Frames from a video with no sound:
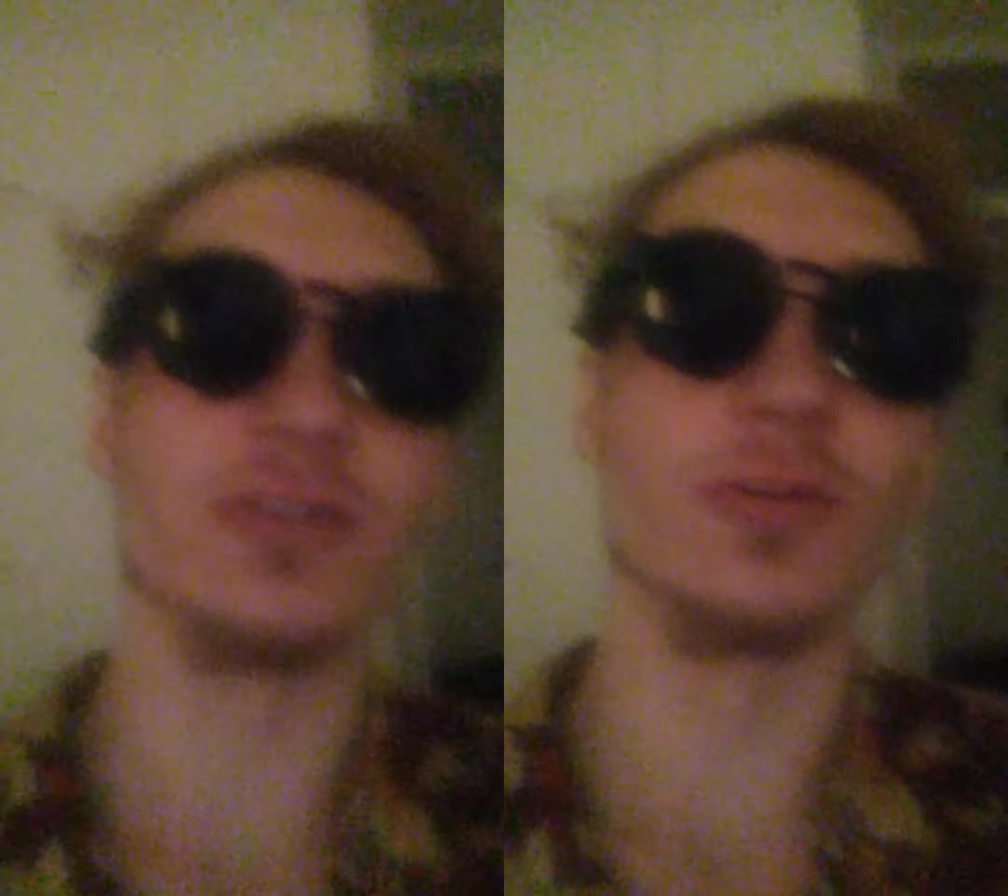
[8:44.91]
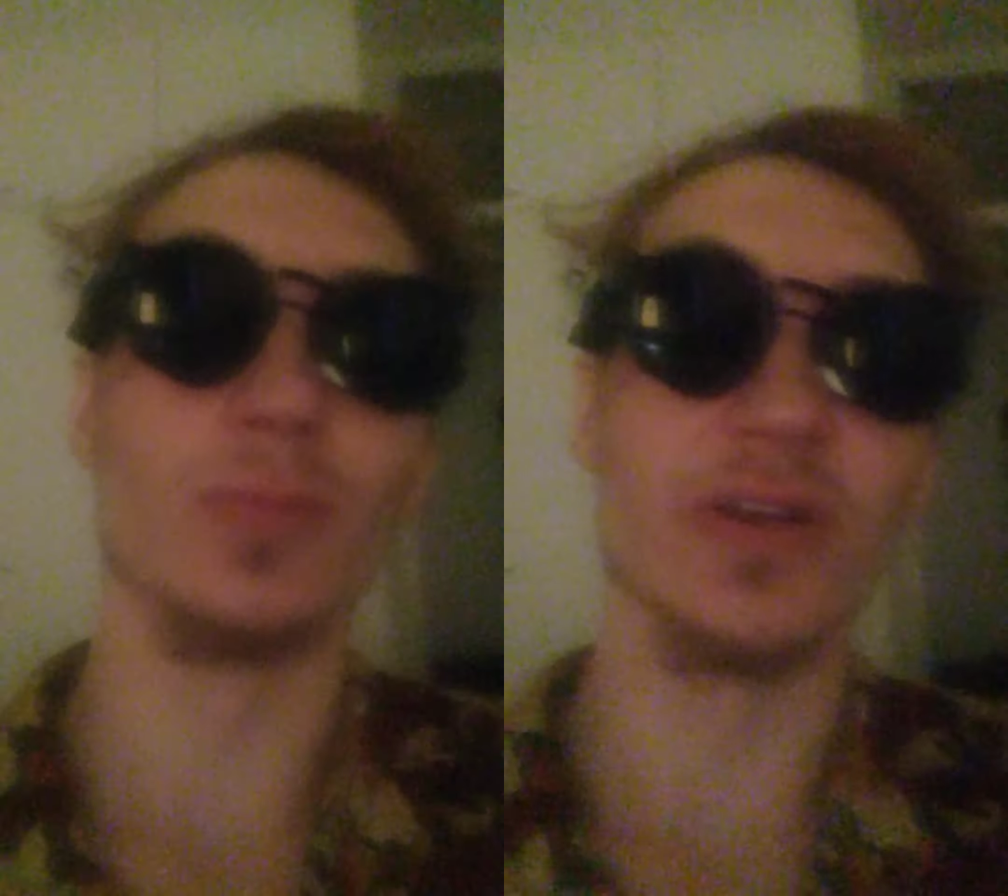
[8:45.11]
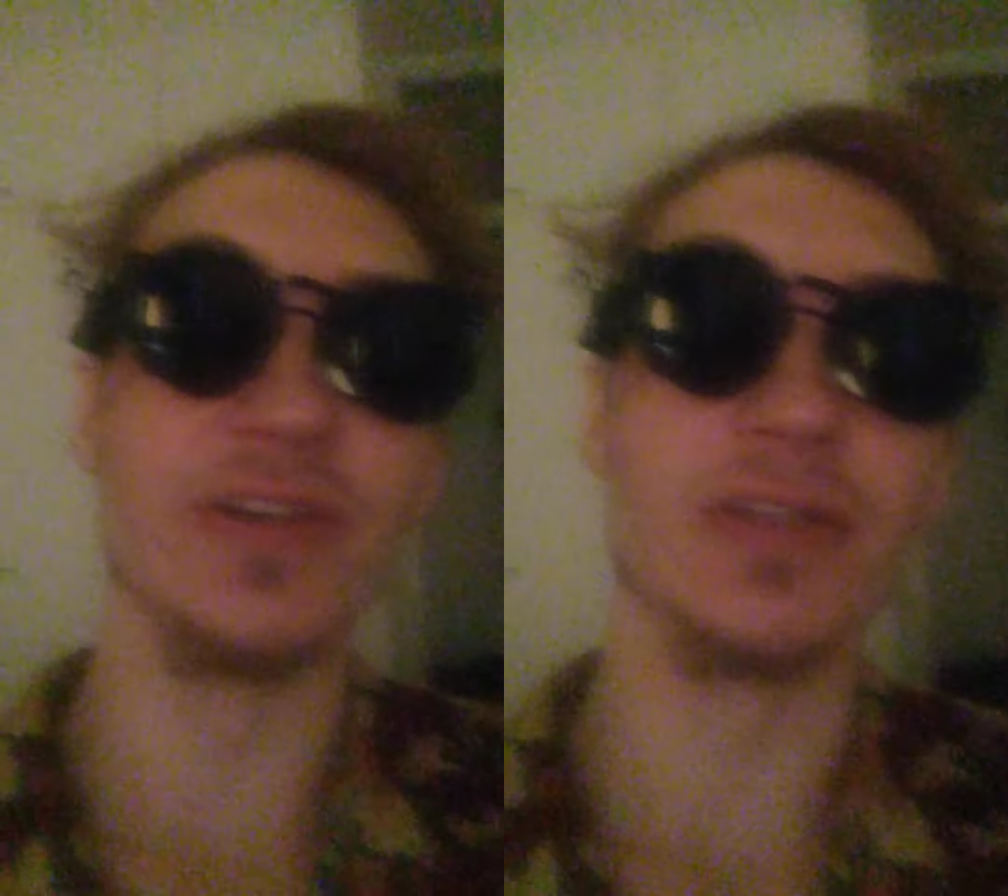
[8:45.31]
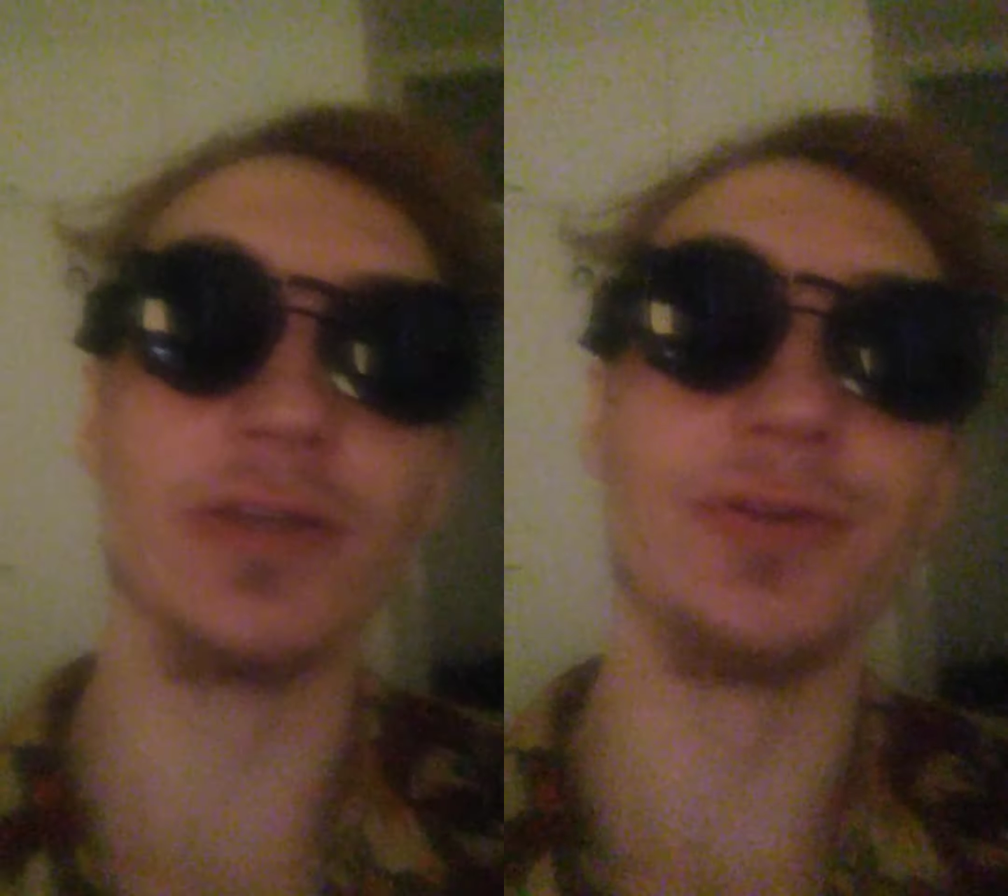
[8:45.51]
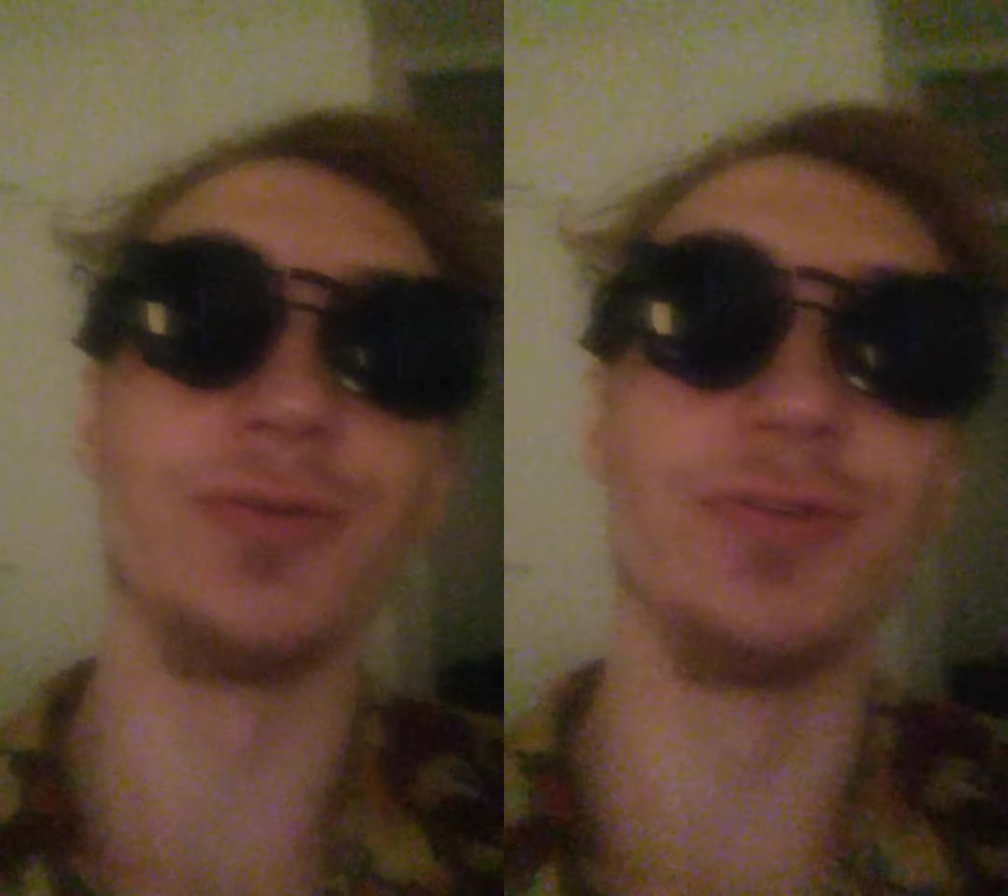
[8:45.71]

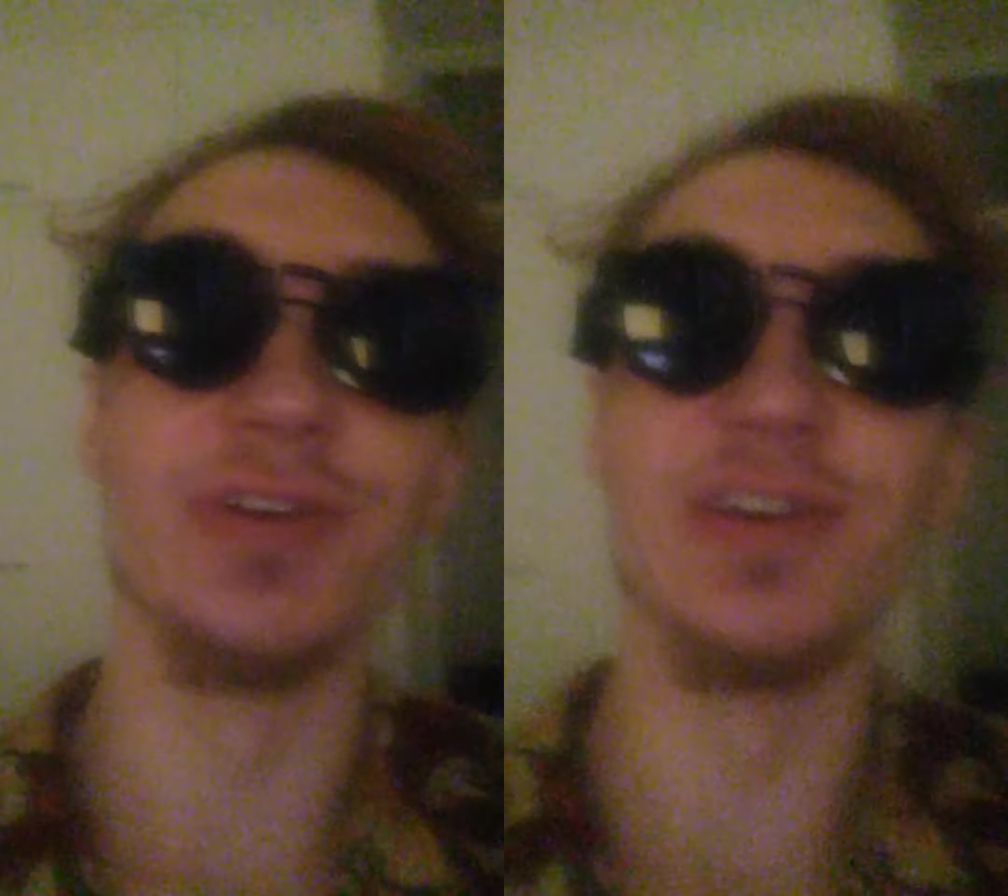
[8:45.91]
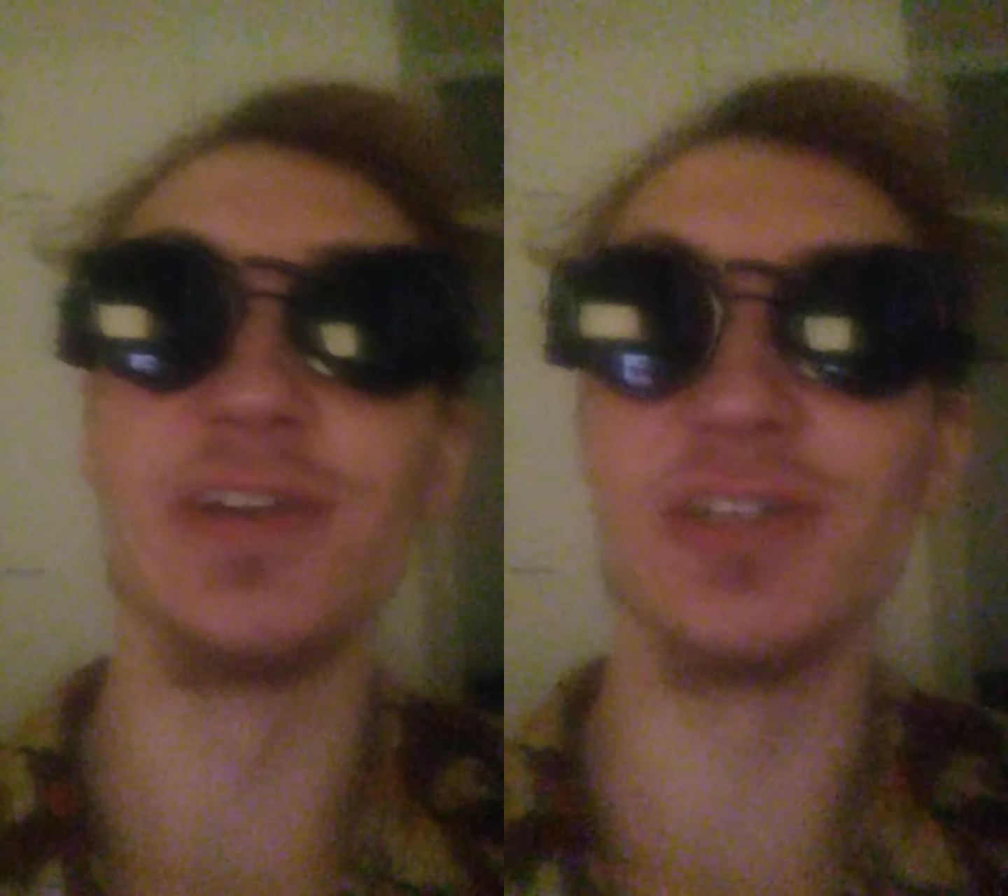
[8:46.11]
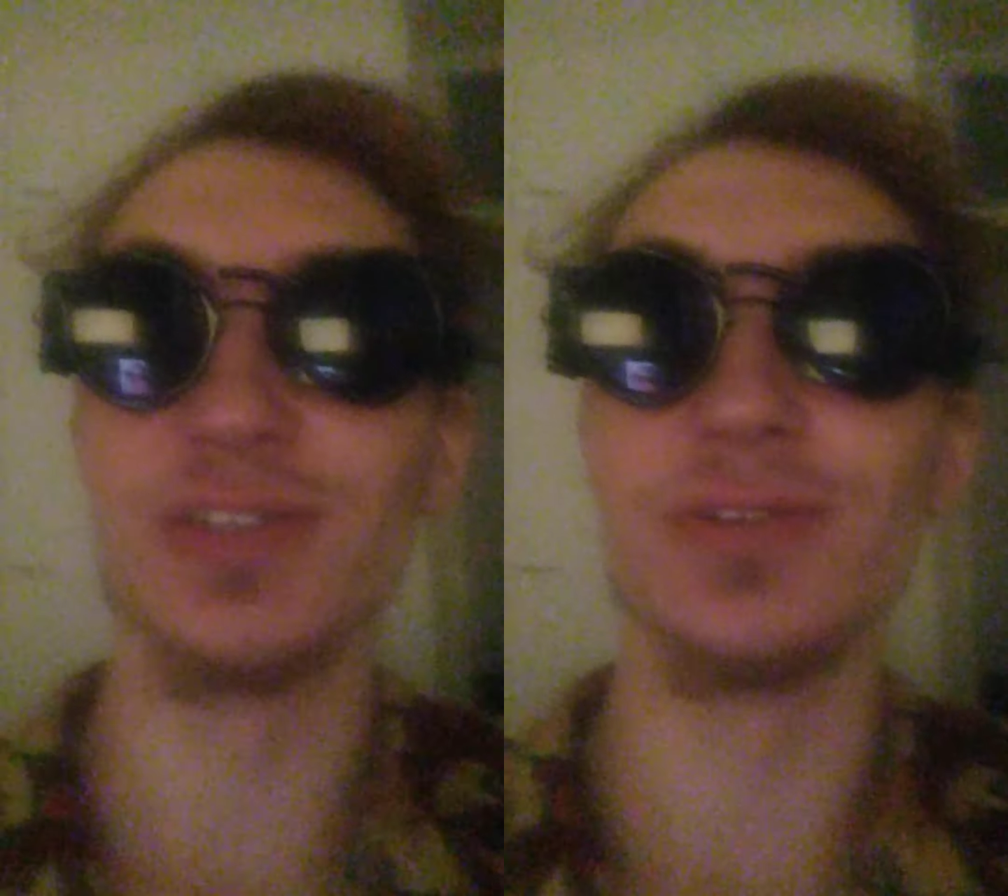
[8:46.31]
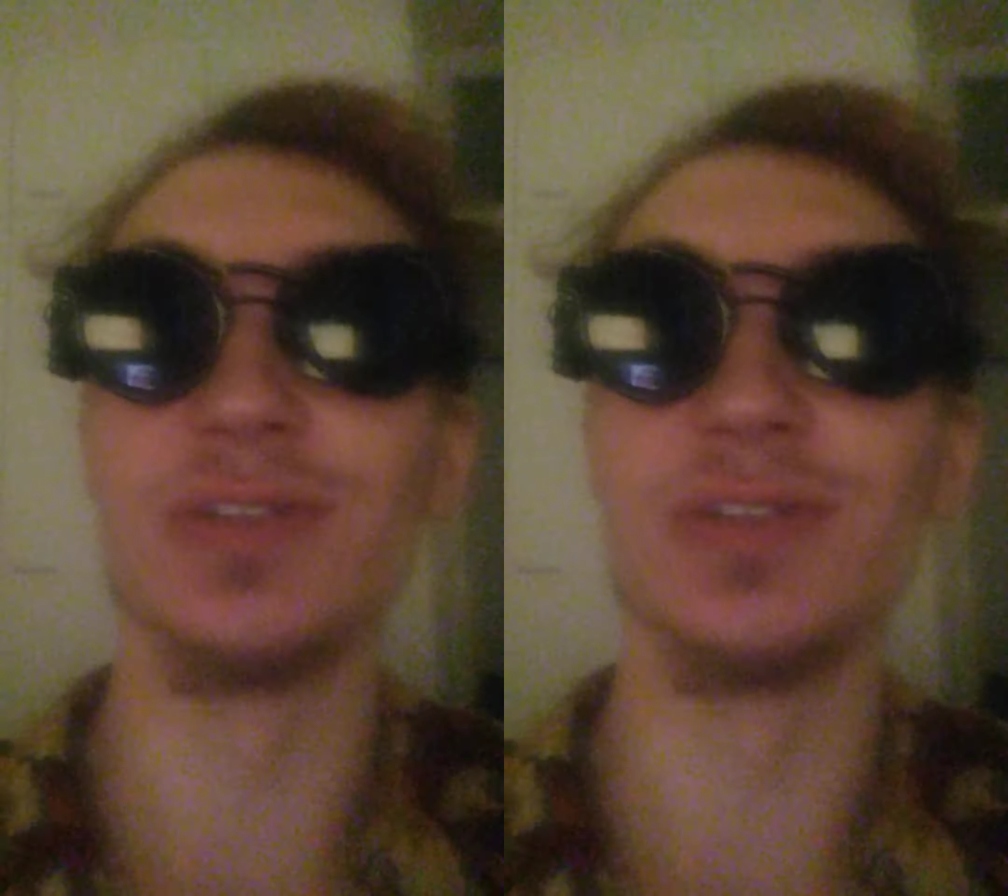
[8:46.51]
completely new ears to